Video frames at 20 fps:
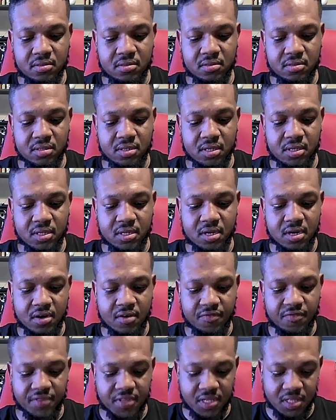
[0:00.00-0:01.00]
cutting off
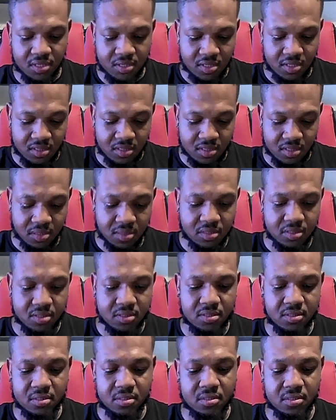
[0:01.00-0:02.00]
the little
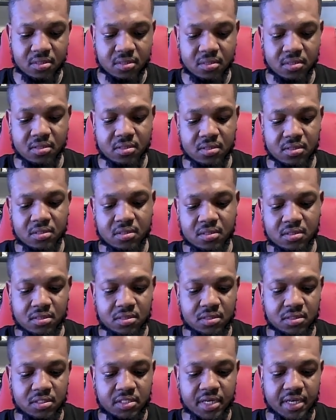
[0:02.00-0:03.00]

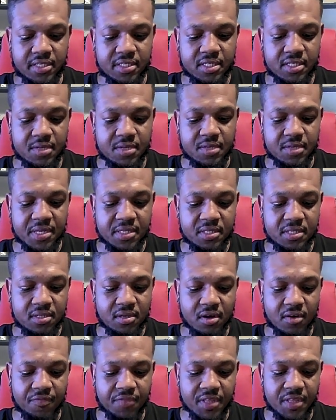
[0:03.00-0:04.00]
JST pins off
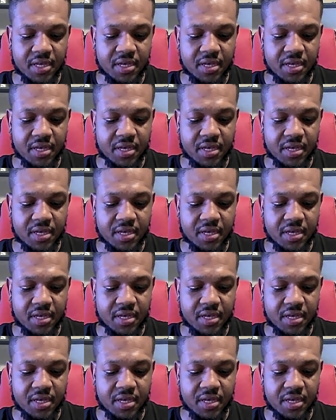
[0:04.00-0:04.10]
the